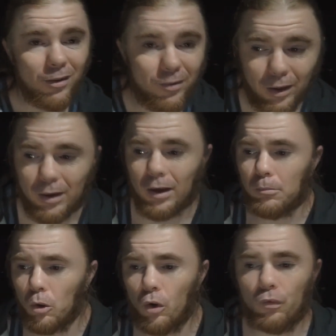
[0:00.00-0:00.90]
stick
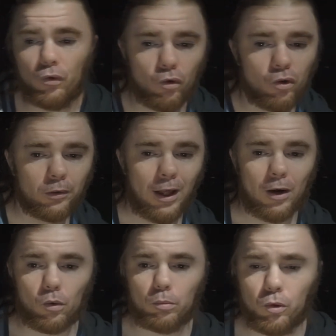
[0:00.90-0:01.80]
and move, use the
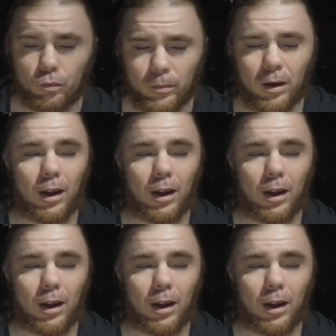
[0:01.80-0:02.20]
lateral movement,